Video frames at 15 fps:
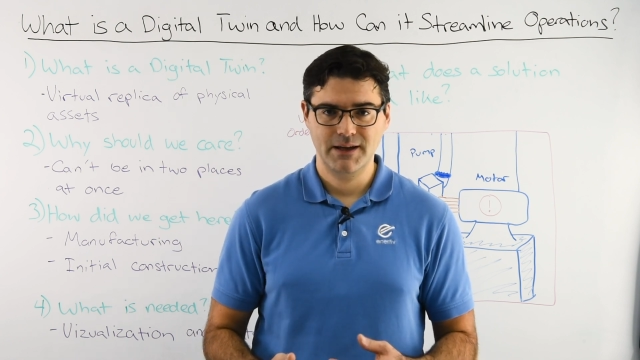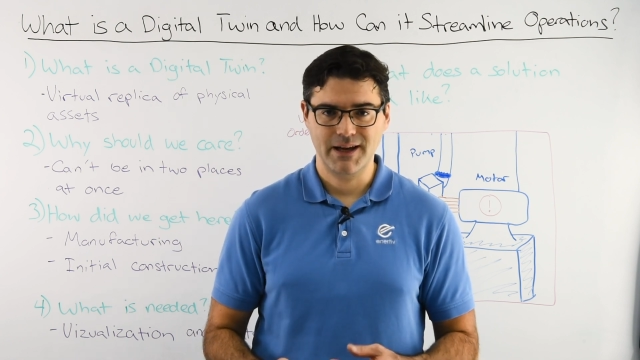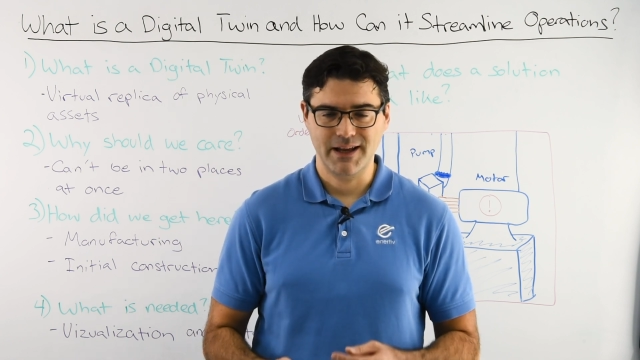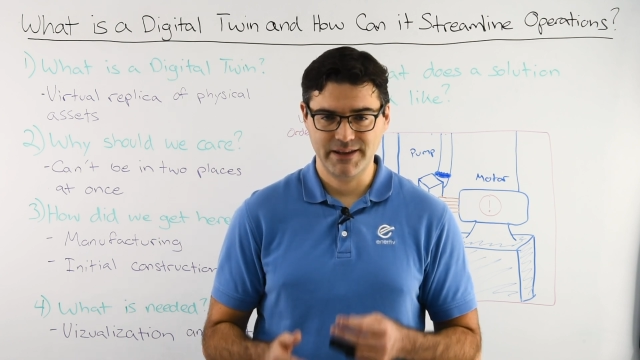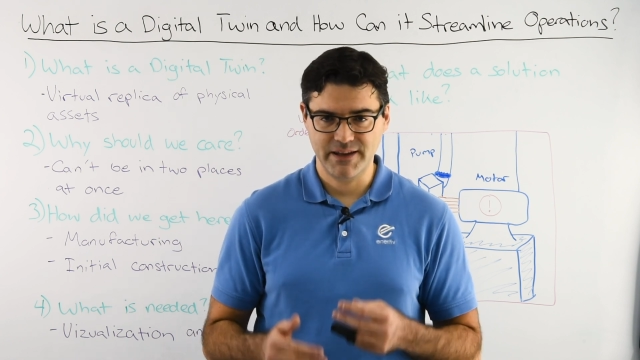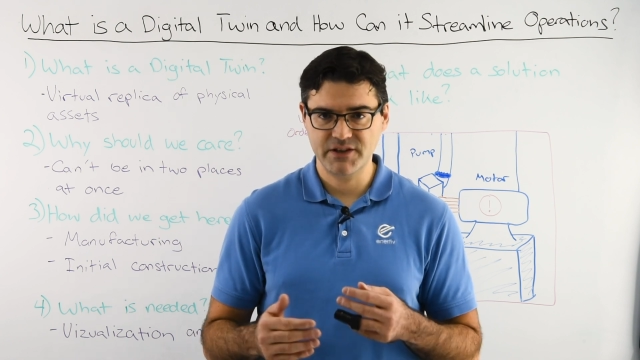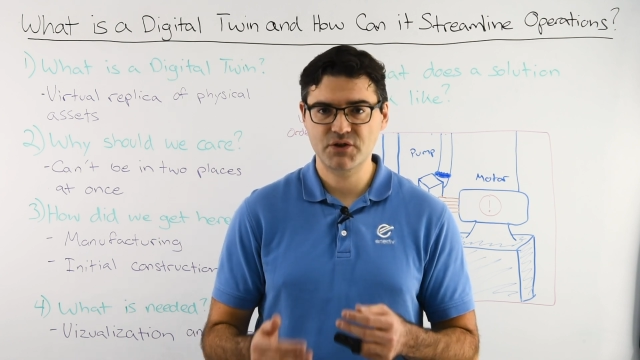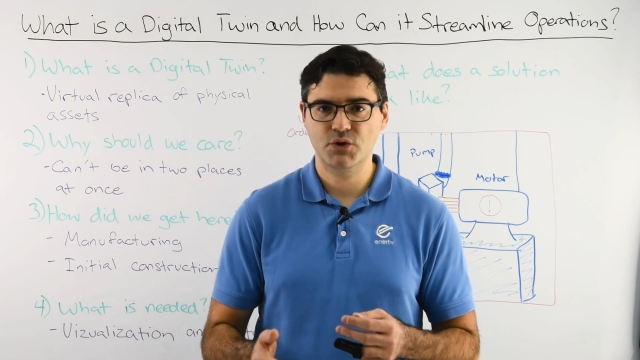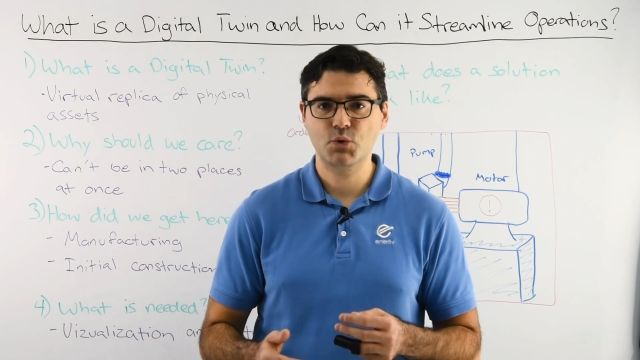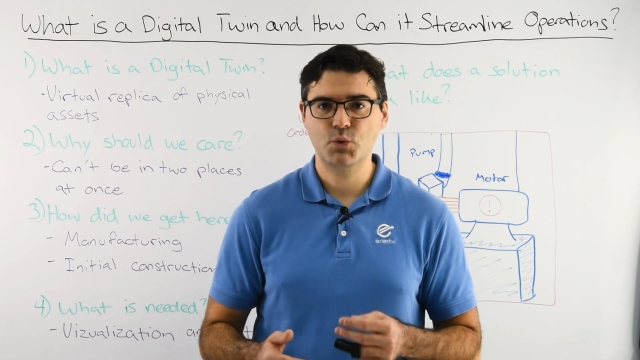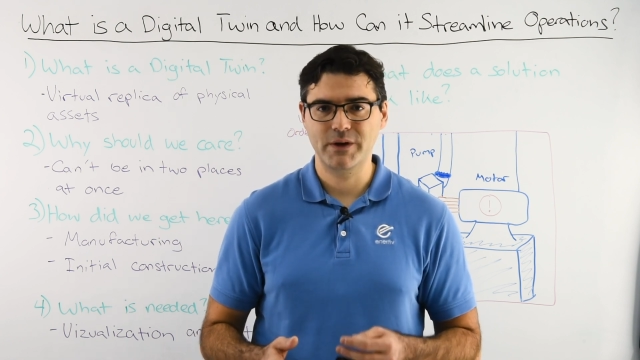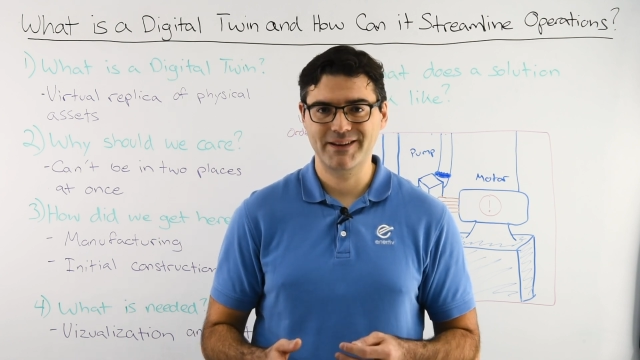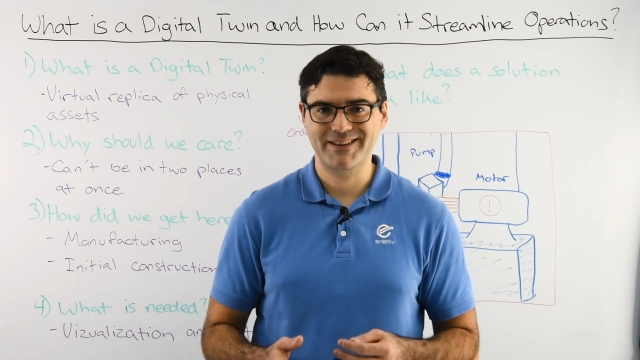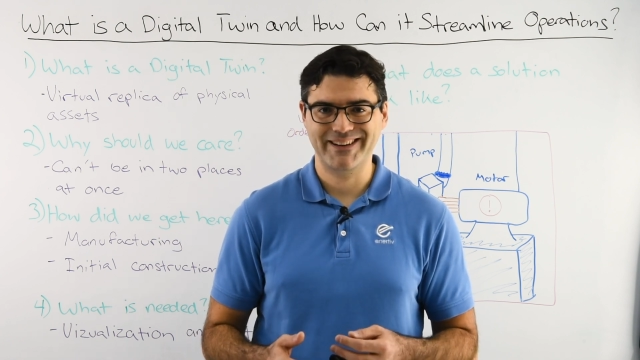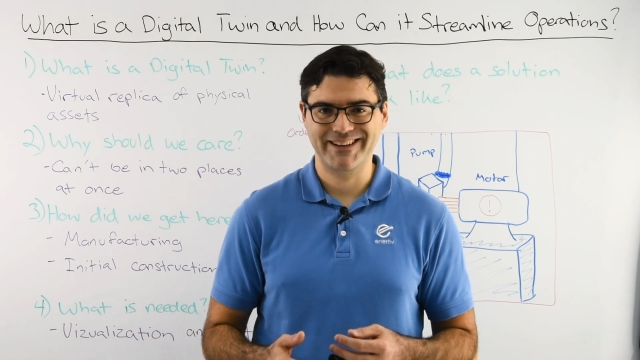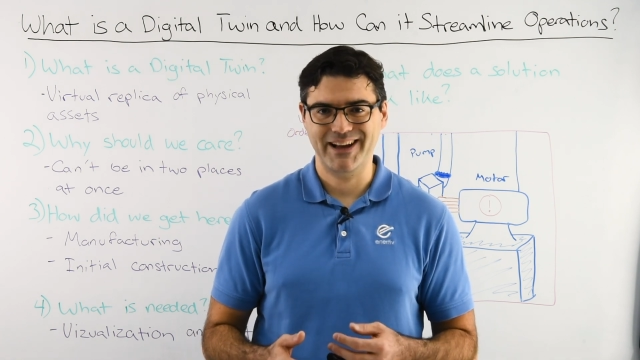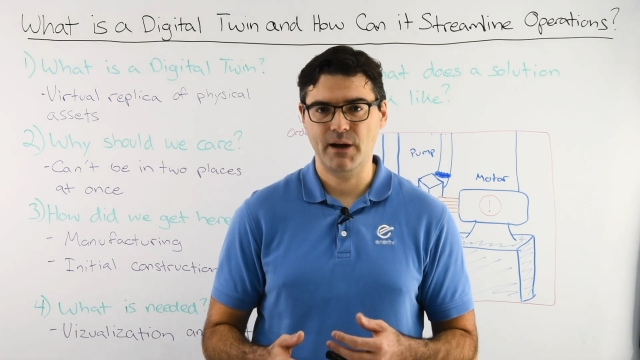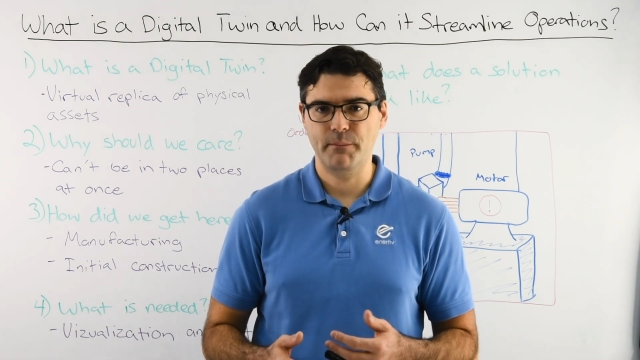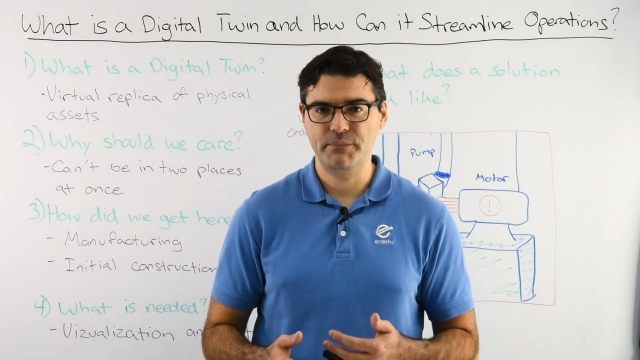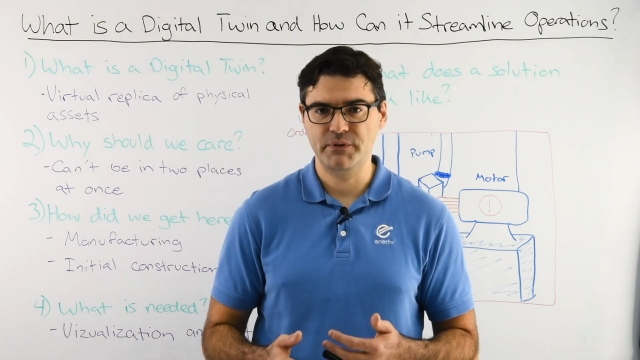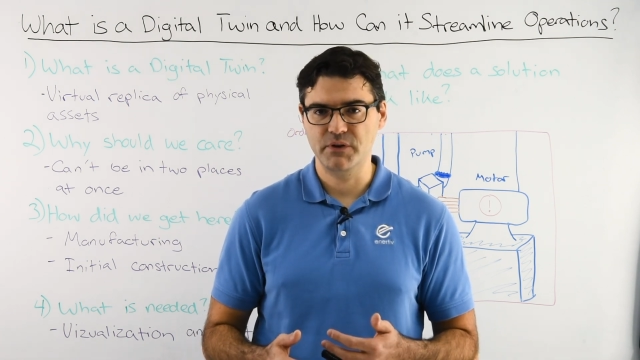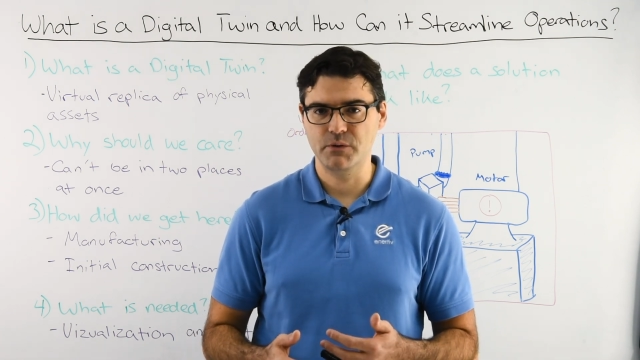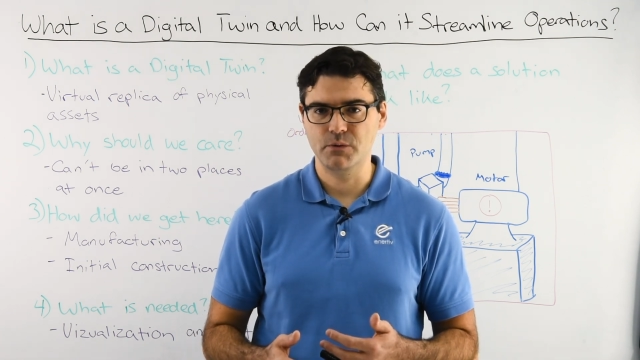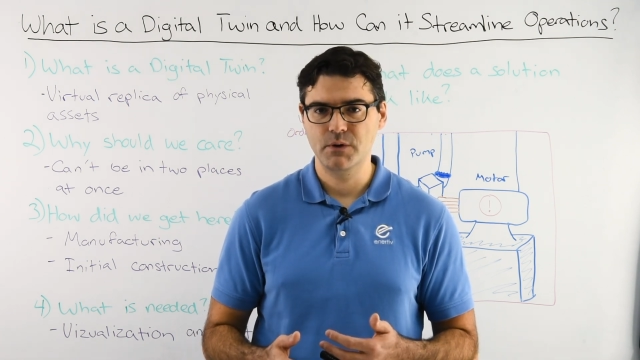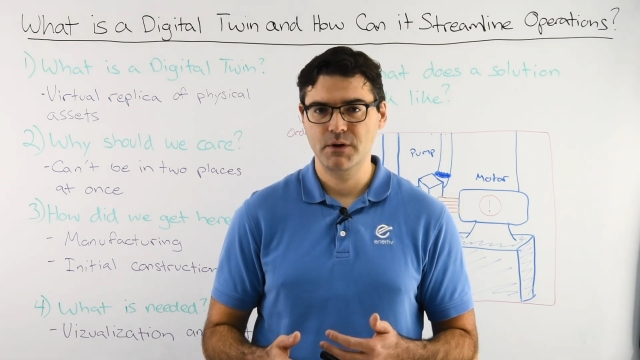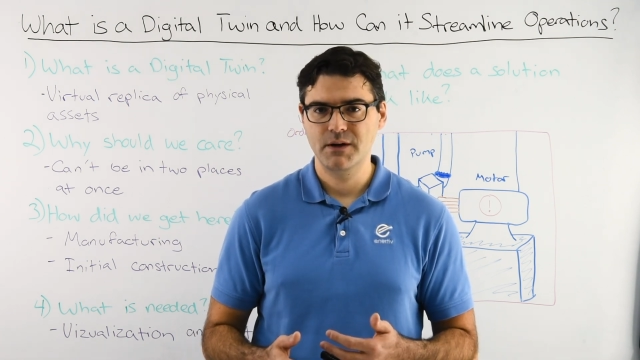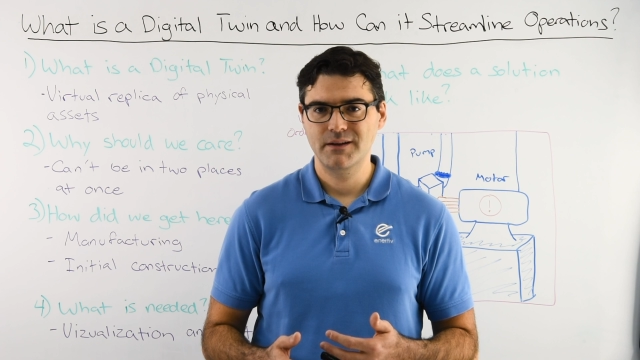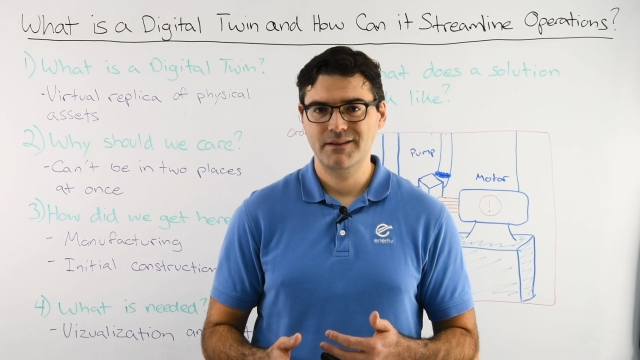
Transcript: And digital twins can help you